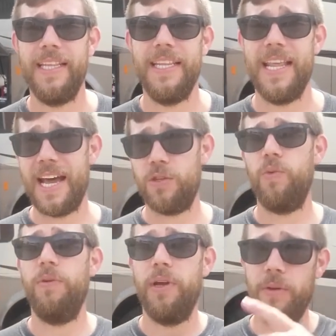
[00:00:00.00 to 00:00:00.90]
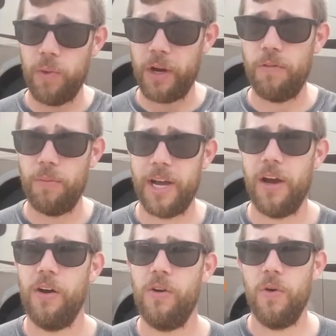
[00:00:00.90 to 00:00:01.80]
And then that's when we went over to my
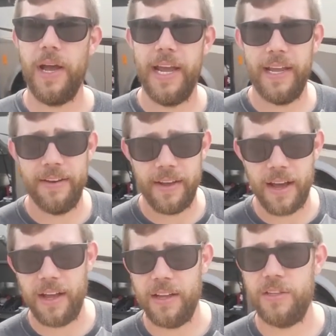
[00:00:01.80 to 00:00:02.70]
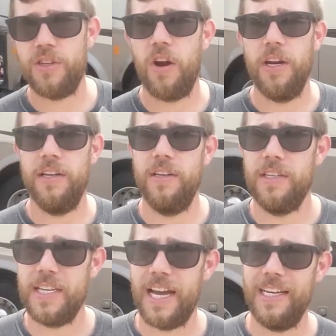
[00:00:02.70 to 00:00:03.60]
uncle and uh, started
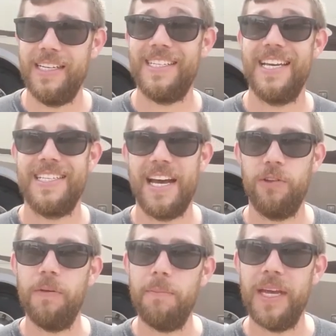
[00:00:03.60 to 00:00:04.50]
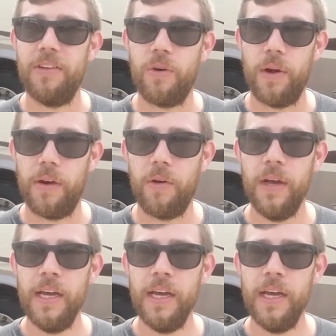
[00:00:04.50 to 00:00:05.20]
deciding to test out the mint oil.